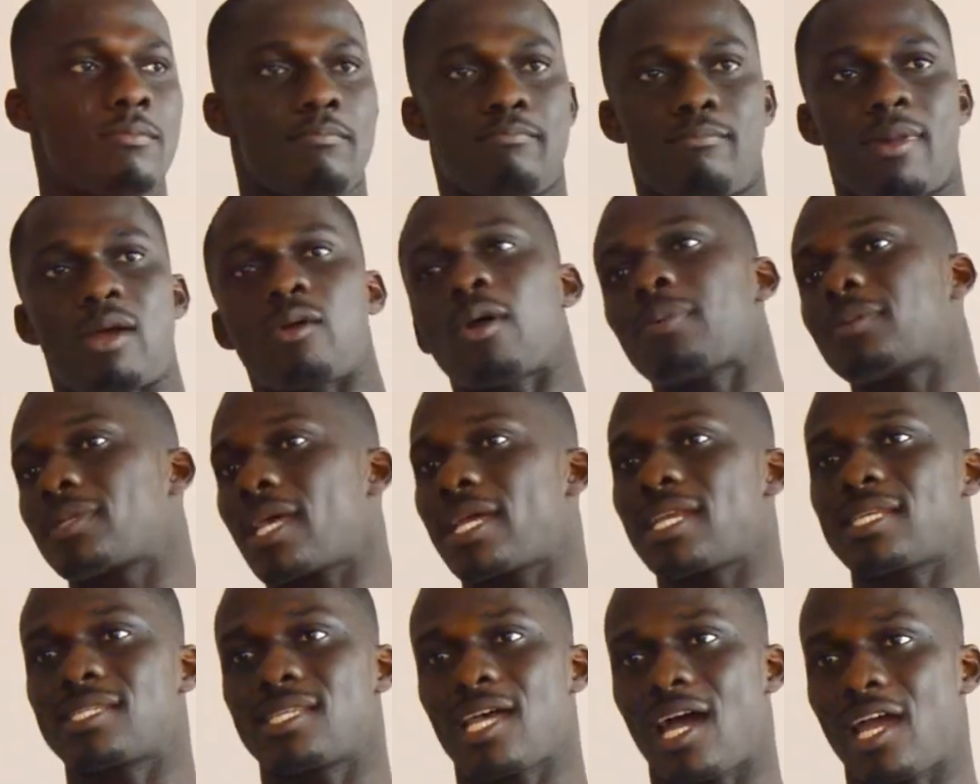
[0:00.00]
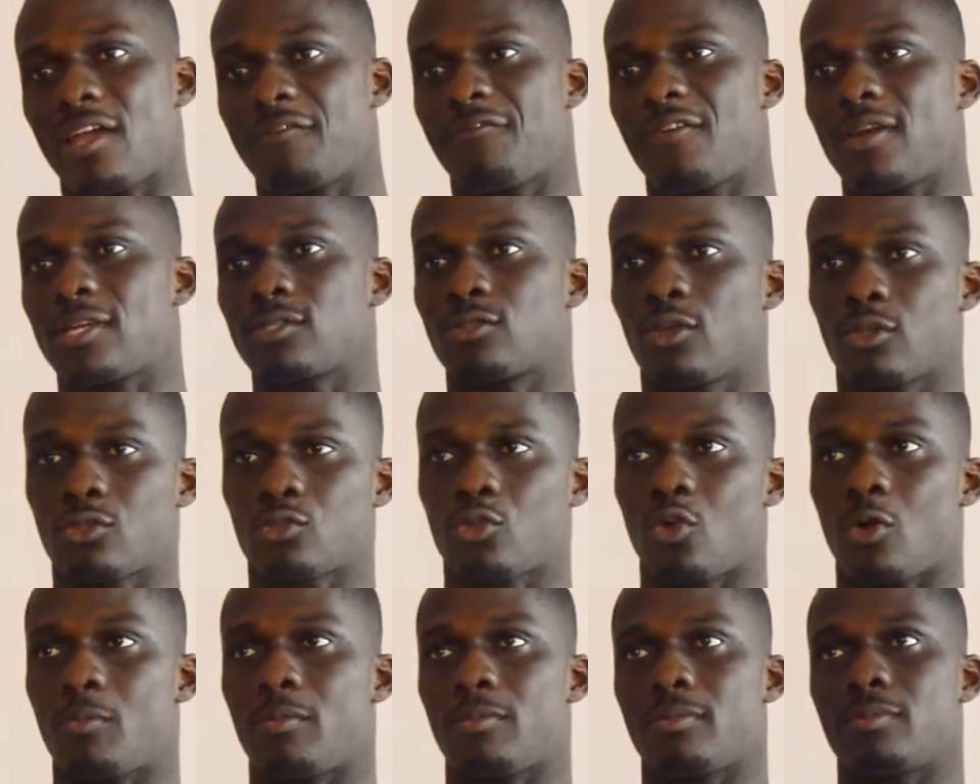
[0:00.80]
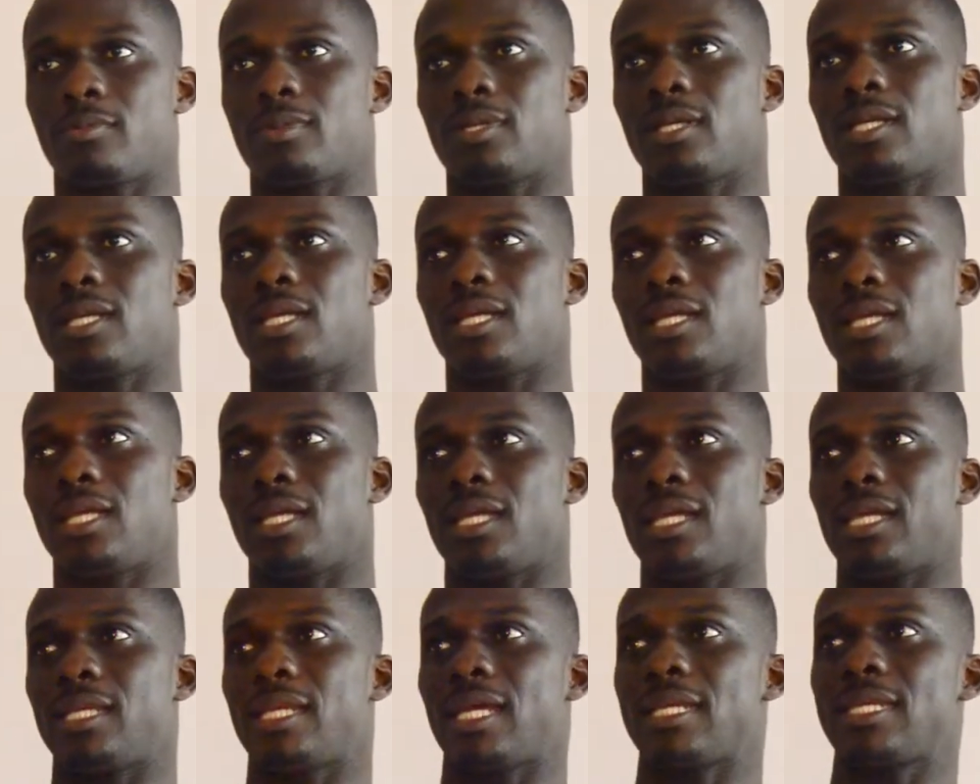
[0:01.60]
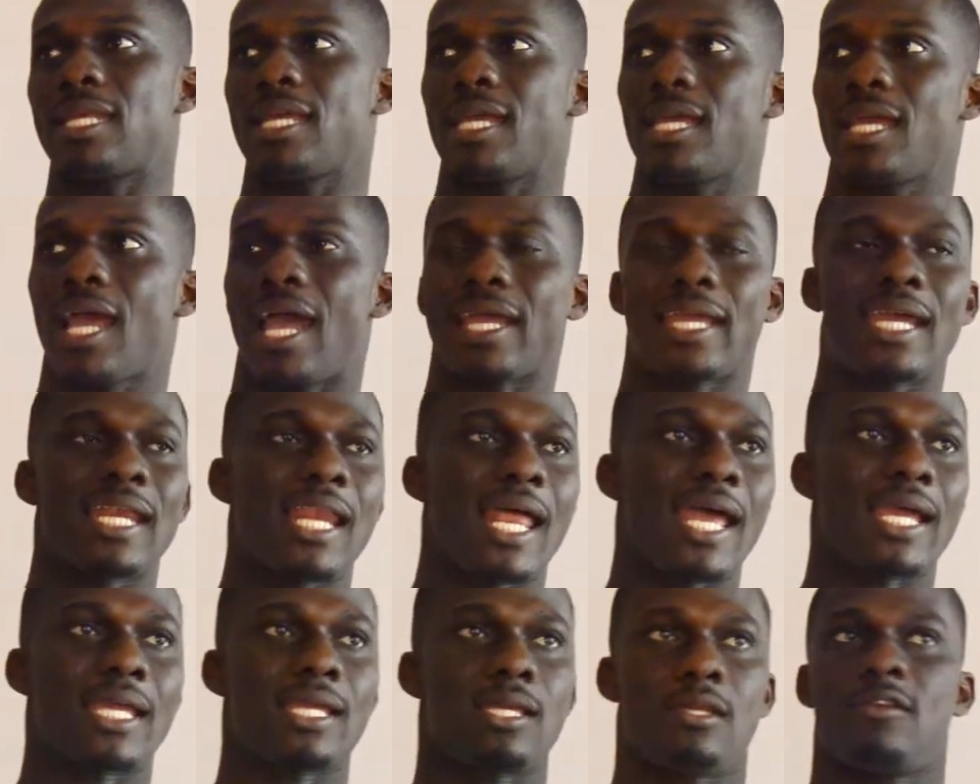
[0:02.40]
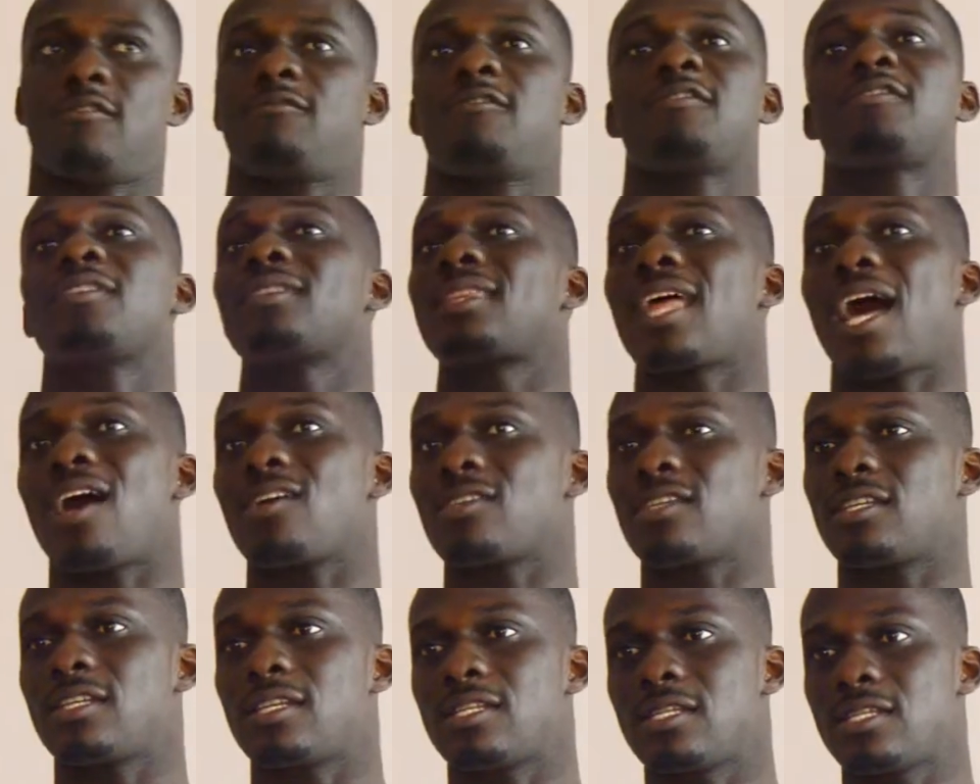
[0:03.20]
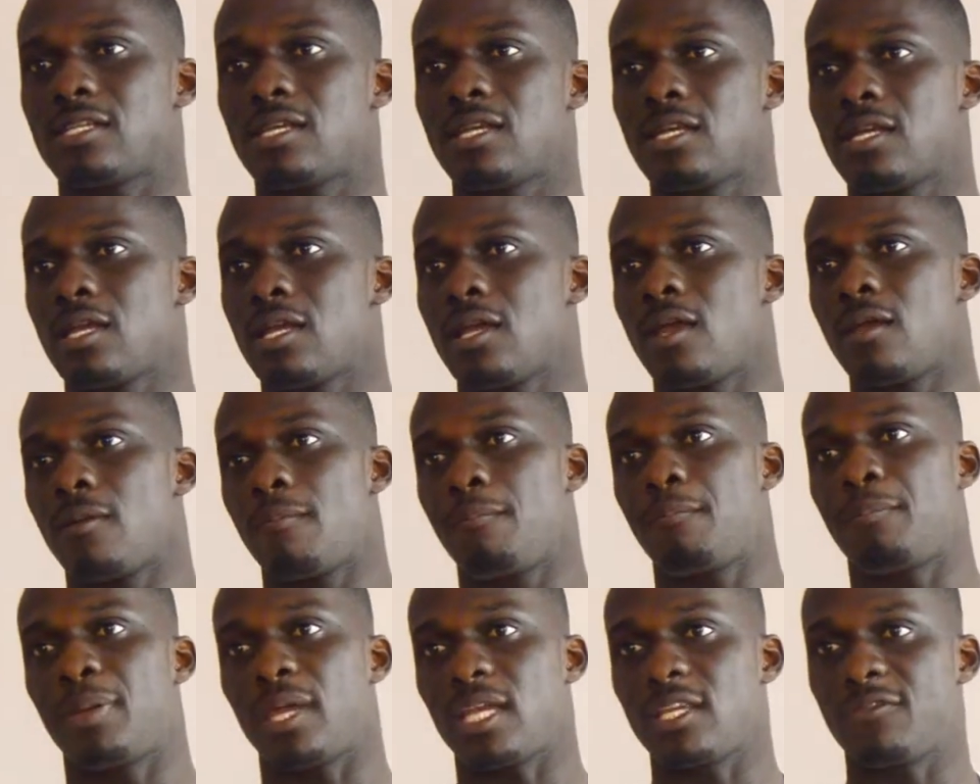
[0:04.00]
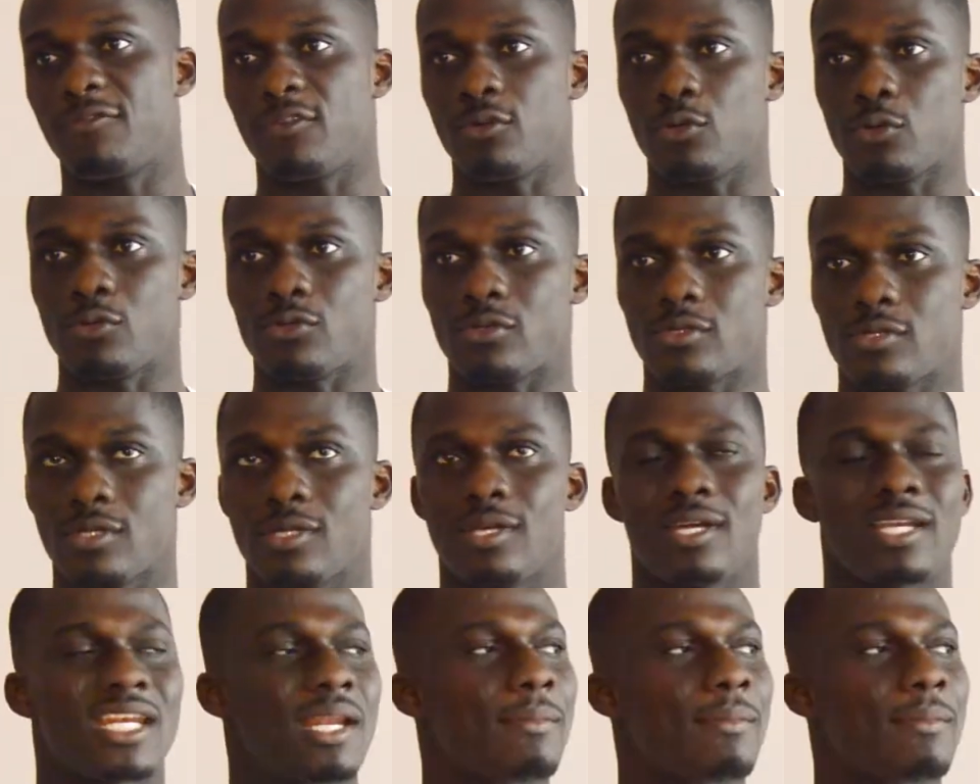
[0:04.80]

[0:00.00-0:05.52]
my website is iPhone.com. In a day, I get like 50,000 page views.